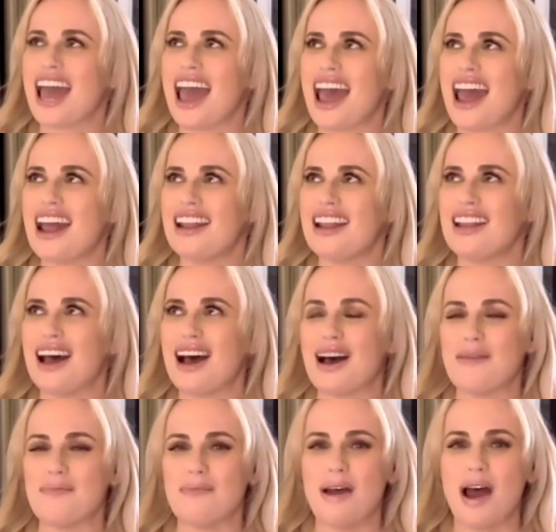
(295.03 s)
And
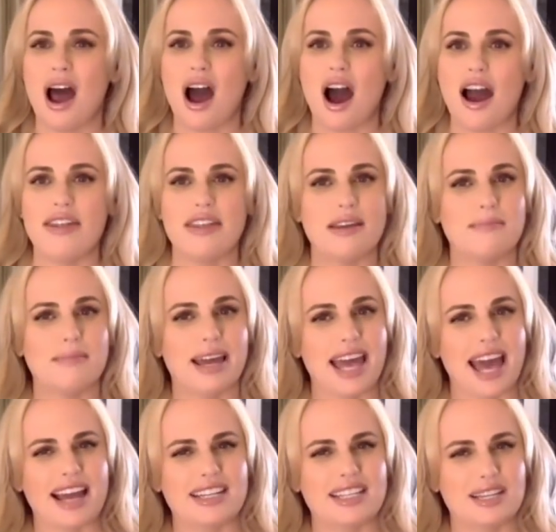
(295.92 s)
um, I think
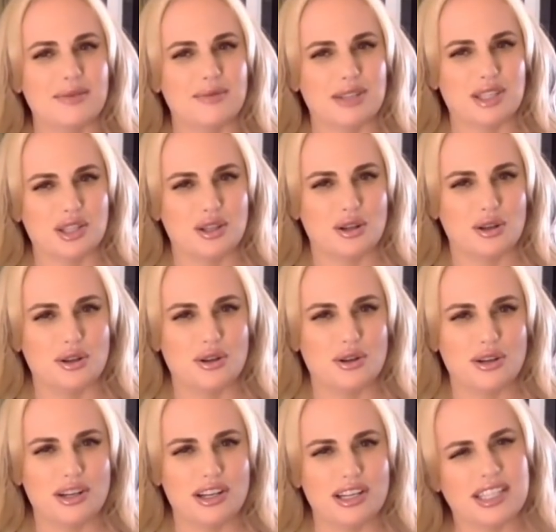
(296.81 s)
my acting was too
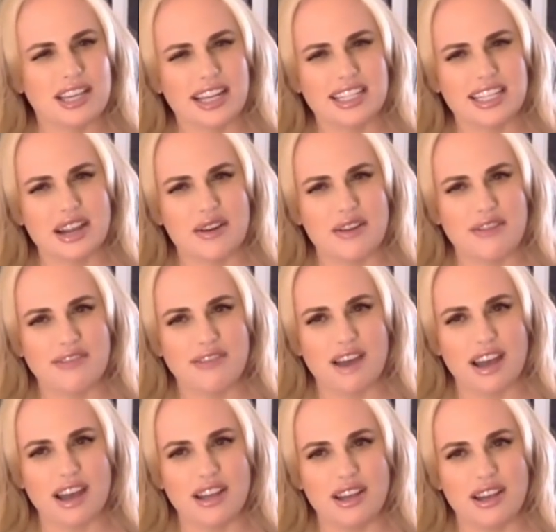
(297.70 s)
good because I
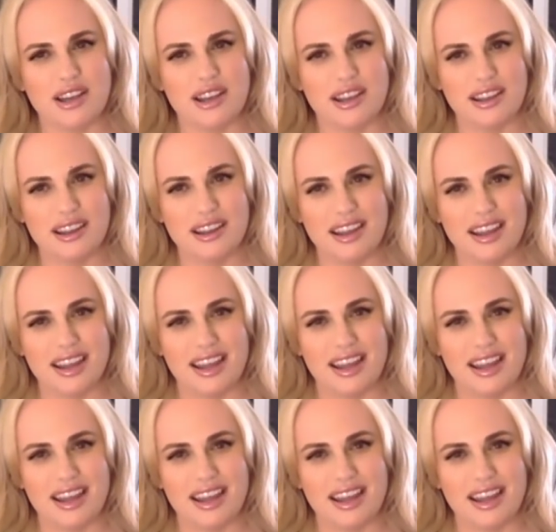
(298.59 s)
terrified her.